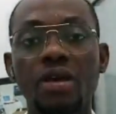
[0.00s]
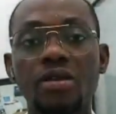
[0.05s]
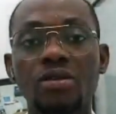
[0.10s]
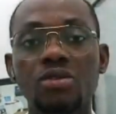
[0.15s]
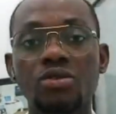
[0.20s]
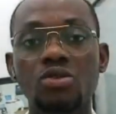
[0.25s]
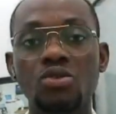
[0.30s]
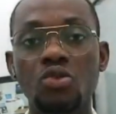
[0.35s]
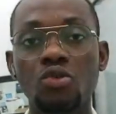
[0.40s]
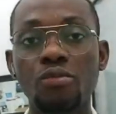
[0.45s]

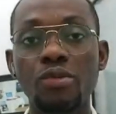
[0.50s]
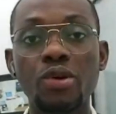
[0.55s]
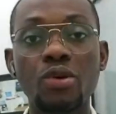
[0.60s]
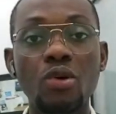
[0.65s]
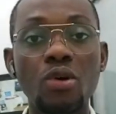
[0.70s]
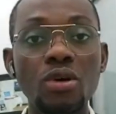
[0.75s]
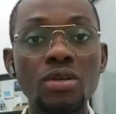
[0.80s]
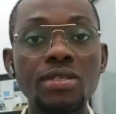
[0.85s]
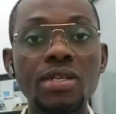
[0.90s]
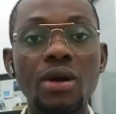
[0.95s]
And so
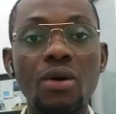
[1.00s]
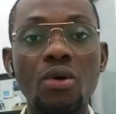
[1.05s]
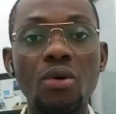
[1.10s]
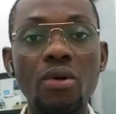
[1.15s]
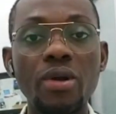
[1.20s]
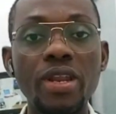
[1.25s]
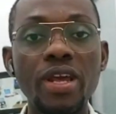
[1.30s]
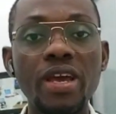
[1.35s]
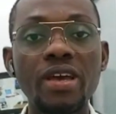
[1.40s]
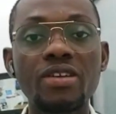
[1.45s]
because the
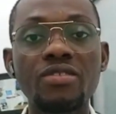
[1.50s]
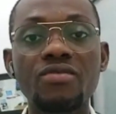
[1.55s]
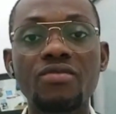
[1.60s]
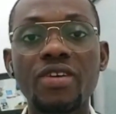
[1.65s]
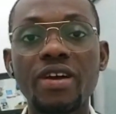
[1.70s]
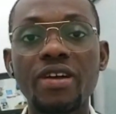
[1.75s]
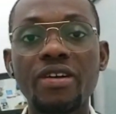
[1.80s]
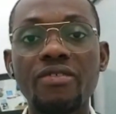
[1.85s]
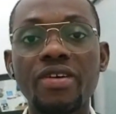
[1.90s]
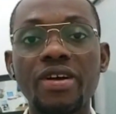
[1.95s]
cornea
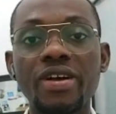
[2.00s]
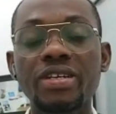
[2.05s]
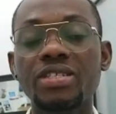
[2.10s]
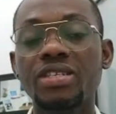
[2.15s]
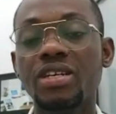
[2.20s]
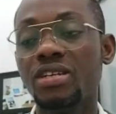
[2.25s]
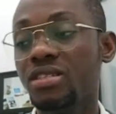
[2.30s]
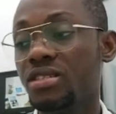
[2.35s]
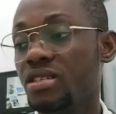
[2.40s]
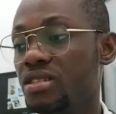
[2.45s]
is very,
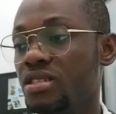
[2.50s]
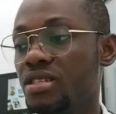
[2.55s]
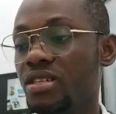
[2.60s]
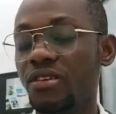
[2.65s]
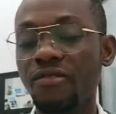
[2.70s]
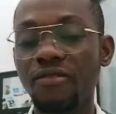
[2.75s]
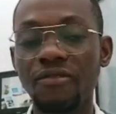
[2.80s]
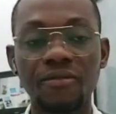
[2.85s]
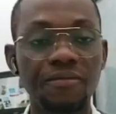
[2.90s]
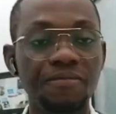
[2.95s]
very
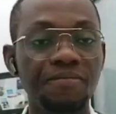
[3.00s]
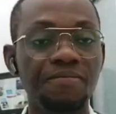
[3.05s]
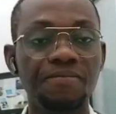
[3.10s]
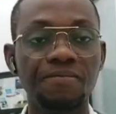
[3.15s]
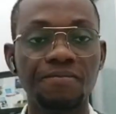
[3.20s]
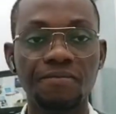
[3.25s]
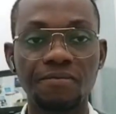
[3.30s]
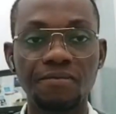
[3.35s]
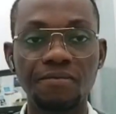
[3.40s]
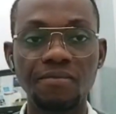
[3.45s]
sensitive,
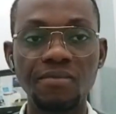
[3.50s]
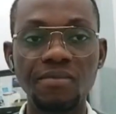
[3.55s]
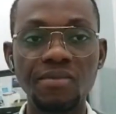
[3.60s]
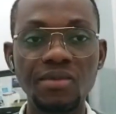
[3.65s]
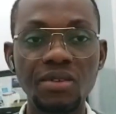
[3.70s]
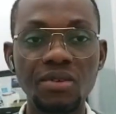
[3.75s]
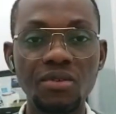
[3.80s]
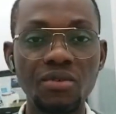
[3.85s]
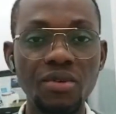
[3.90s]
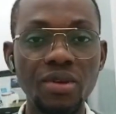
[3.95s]

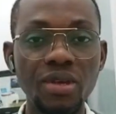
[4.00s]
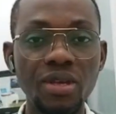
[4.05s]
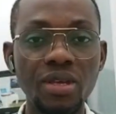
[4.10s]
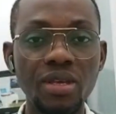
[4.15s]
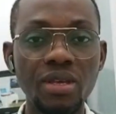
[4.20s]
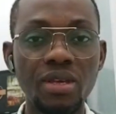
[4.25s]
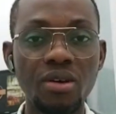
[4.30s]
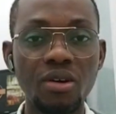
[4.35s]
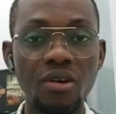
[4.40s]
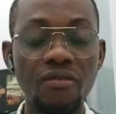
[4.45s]

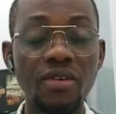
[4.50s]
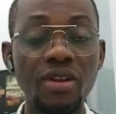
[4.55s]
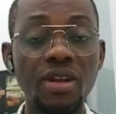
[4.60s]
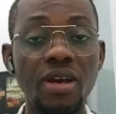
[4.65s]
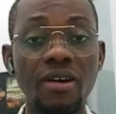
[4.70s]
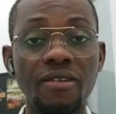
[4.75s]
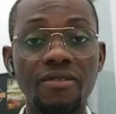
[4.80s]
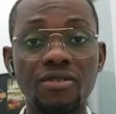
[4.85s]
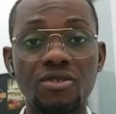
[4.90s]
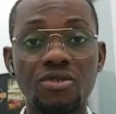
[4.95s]
we
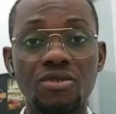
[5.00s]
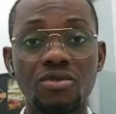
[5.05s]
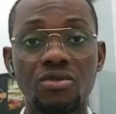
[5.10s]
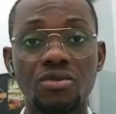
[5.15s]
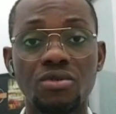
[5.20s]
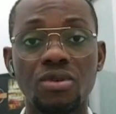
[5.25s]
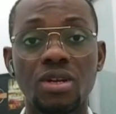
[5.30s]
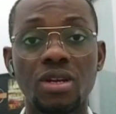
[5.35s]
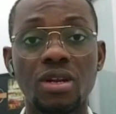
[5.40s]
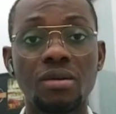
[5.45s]
often have
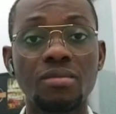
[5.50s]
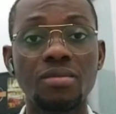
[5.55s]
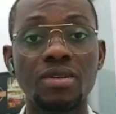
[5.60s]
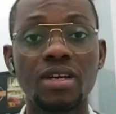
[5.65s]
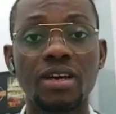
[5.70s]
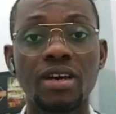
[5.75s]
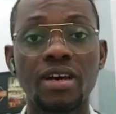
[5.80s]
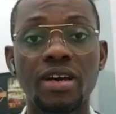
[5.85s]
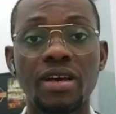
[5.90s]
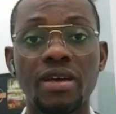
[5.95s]
to
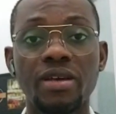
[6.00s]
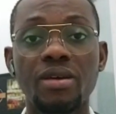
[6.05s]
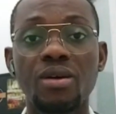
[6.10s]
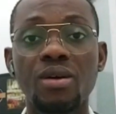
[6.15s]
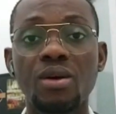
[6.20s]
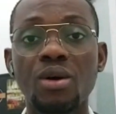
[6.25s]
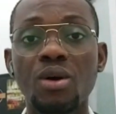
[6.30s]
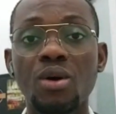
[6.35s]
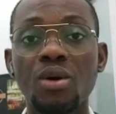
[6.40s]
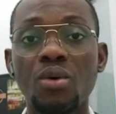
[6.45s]
numb the eye
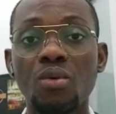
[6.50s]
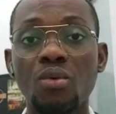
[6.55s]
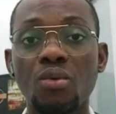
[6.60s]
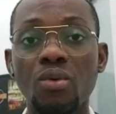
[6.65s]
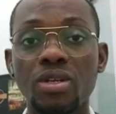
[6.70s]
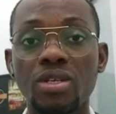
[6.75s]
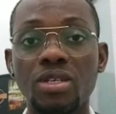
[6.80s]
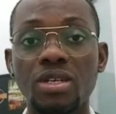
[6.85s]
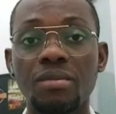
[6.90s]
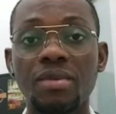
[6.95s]

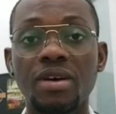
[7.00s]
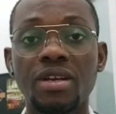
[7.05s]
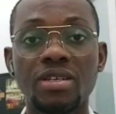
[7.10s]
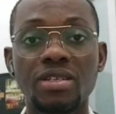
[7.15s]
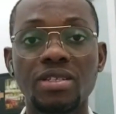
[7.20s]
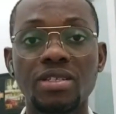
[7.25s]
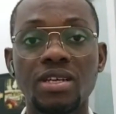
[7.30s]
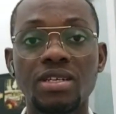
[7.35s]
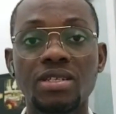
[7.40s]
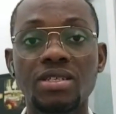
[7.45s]
with some
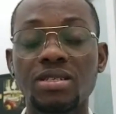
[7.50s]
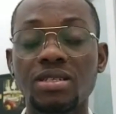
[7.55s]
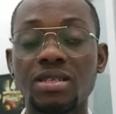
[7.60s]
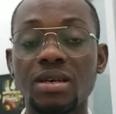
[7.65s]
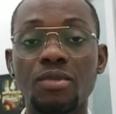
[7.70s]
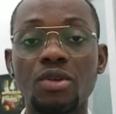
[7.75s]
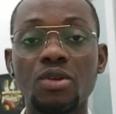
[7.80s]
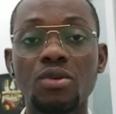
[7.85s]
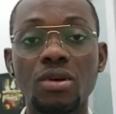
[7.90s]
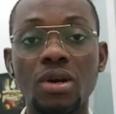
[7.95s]
anesthetic,
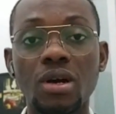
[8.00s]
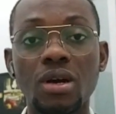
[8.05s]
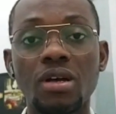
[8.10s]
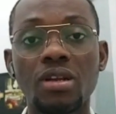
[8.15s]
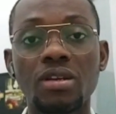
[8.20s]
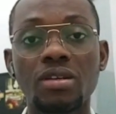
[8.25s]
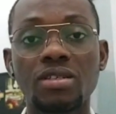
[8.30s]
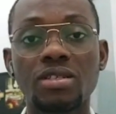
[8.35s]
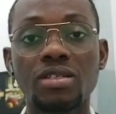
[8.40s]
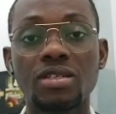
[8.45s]
some local
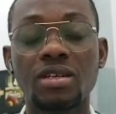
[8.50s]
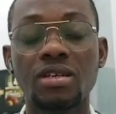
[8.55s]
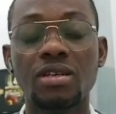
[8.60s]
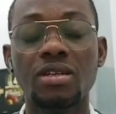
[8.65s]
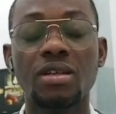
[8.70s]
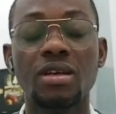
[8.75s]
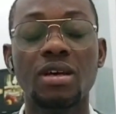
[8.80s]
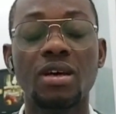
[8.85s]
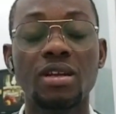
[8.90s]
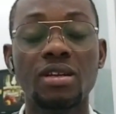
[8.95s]

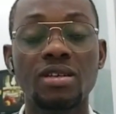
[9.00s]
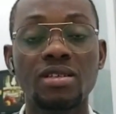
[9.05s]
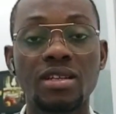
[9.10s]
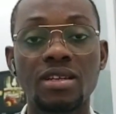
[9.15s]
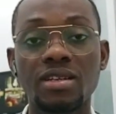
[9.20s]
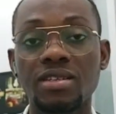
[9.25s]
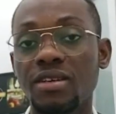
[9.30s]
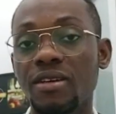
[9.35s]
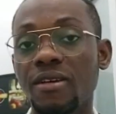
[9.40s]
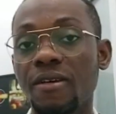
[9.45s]

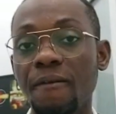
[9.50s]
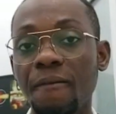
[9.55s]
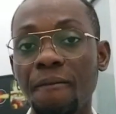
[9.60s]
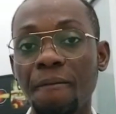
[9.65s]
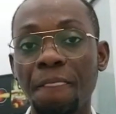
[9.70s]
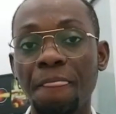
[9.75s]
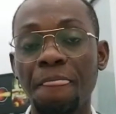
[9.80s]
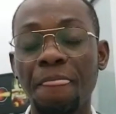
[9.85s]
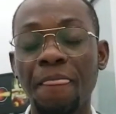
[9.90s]
anesthetic,